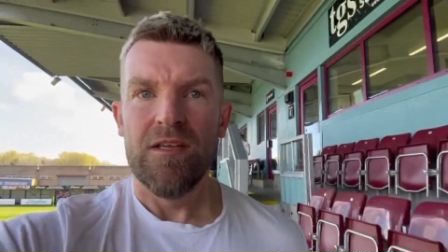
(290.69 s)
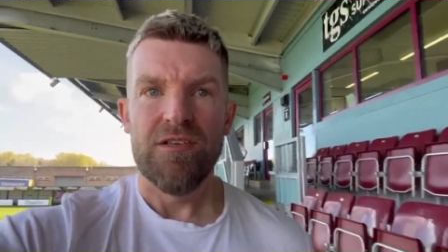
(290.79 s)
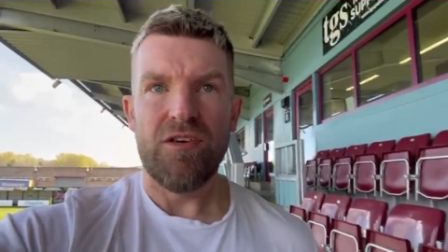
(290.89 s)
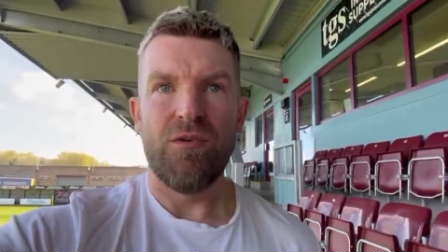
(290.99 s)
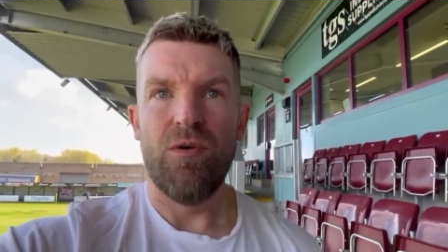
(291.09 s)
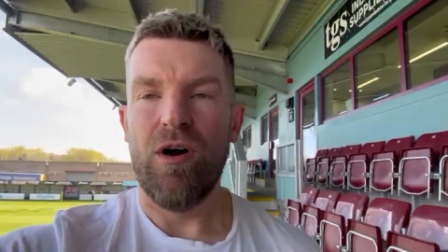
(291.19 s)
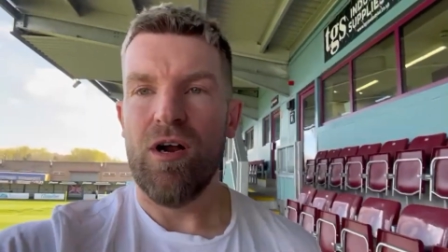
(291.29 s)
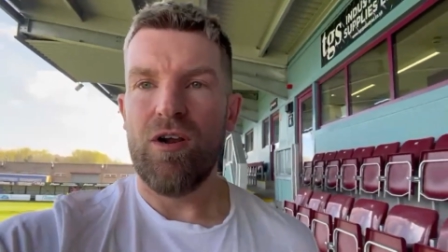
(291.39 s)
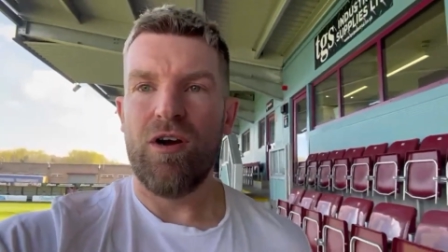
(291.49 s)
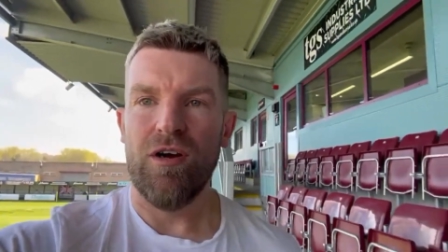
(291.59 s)
It's going to walk
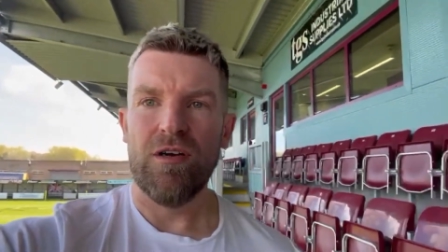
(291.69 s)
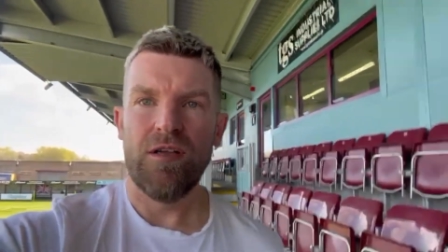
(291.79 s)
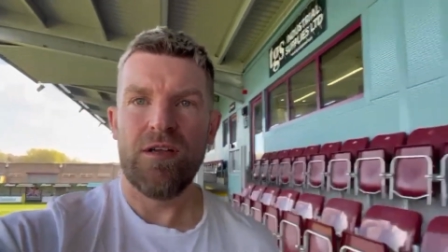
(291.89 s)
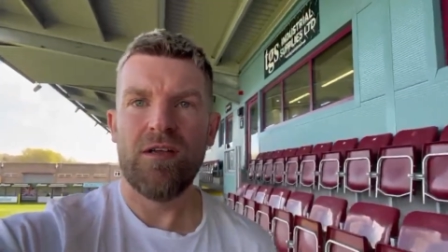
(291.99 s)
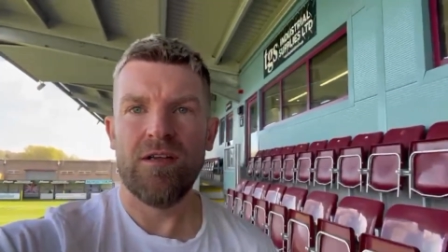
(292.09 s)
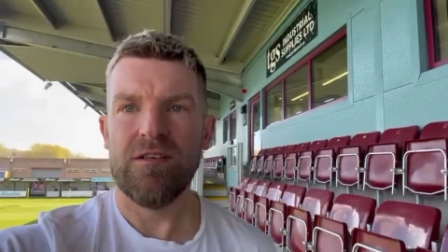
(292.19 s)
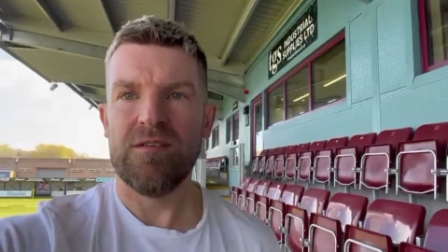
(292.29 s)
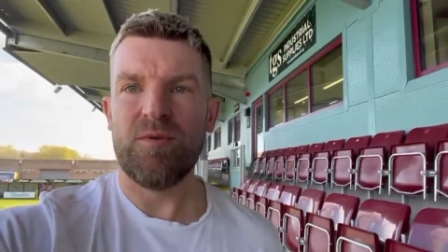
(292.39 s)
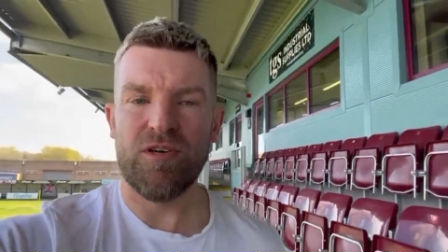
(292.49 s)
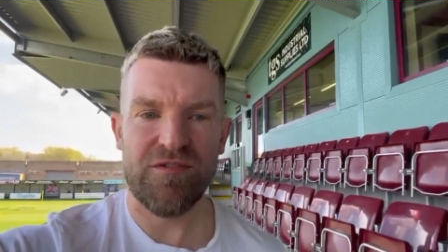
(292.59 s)
along
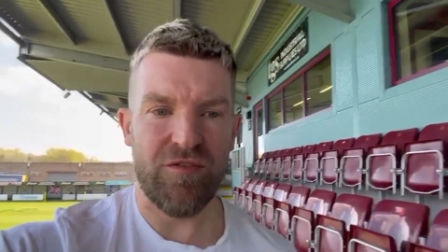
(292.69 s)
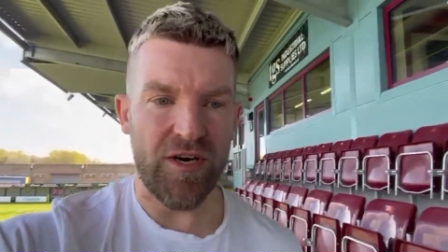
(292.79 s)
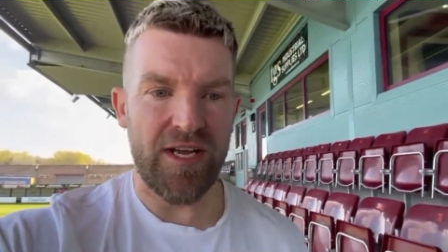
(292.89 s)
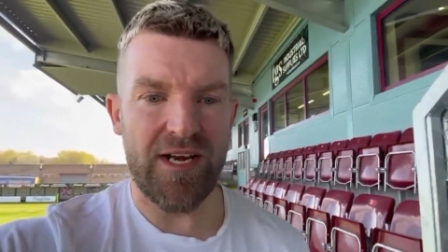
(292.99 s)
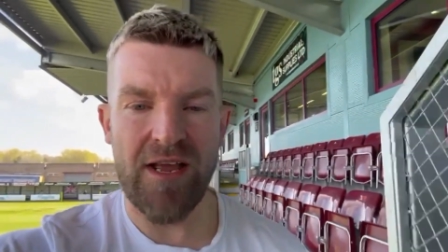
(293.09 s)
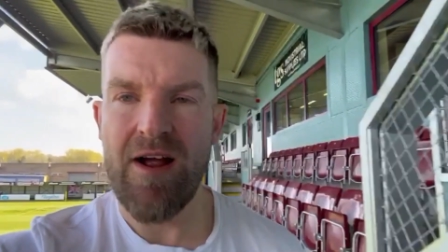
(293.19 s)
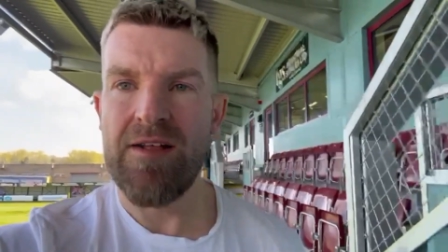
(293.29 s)
to box 14.